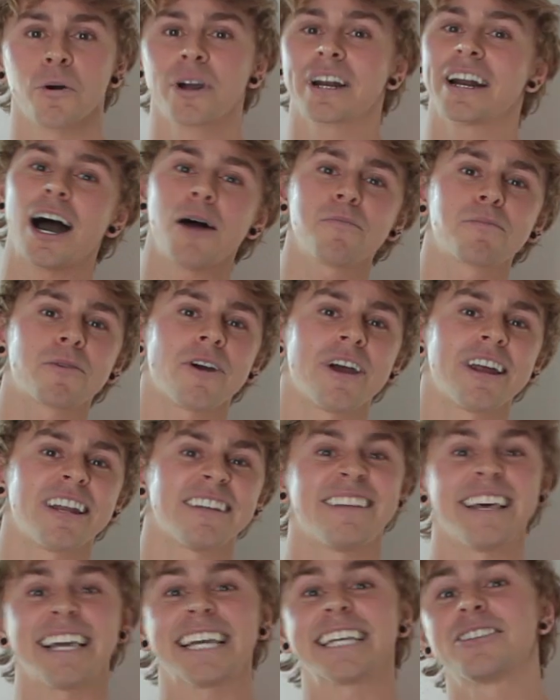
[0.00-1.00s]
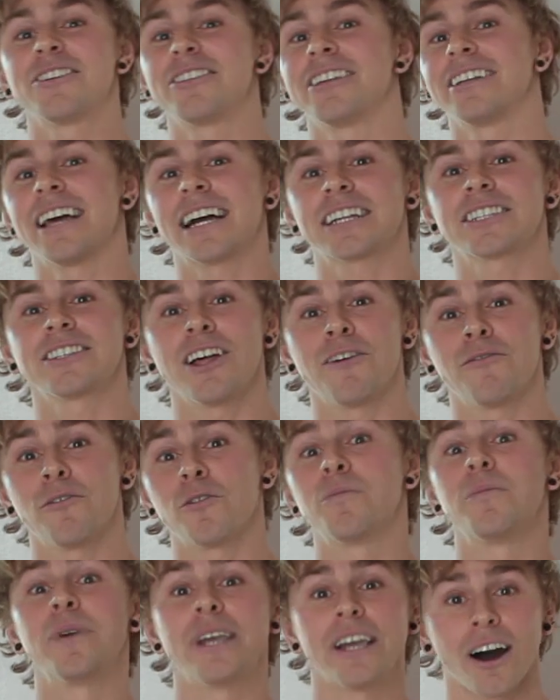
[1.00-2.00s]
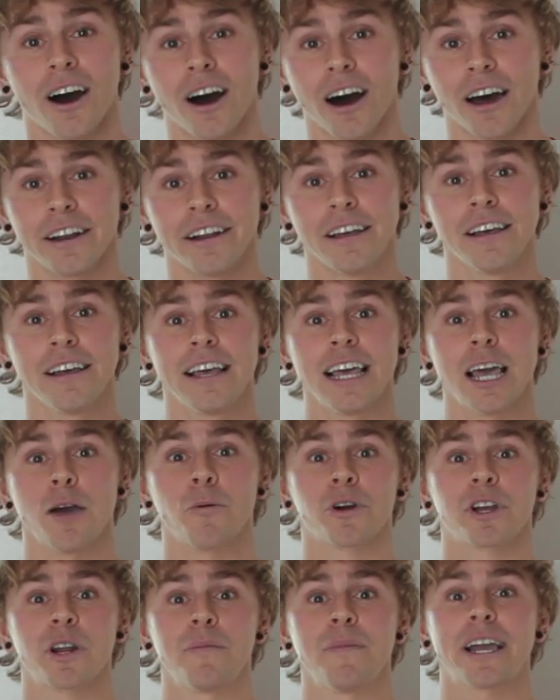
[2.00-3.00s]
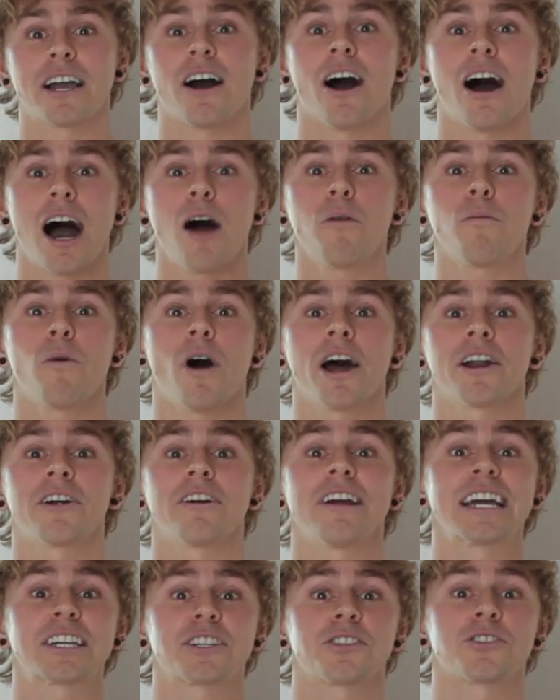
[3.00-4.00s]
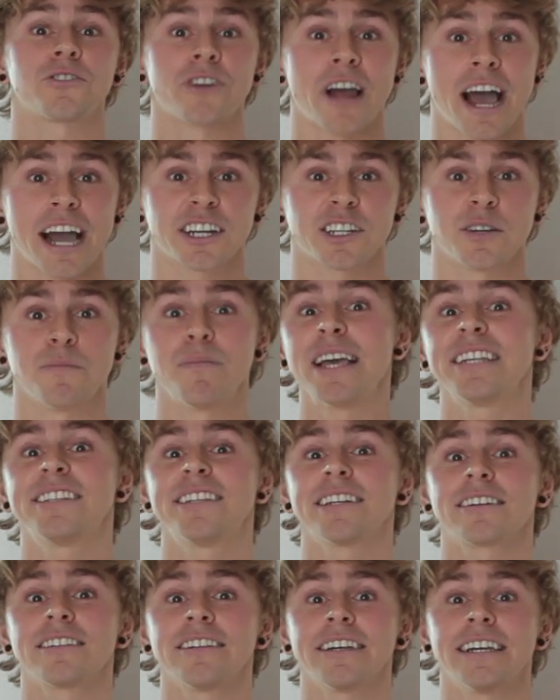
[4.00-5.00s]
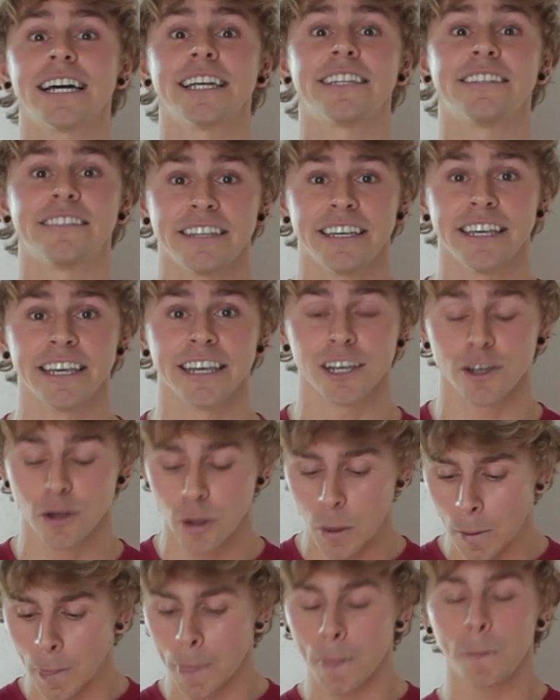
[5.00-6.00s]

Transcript: We're going to upgrade it, take it to the next level and beyond, and we're going to make a hot water extraction, basically a tea.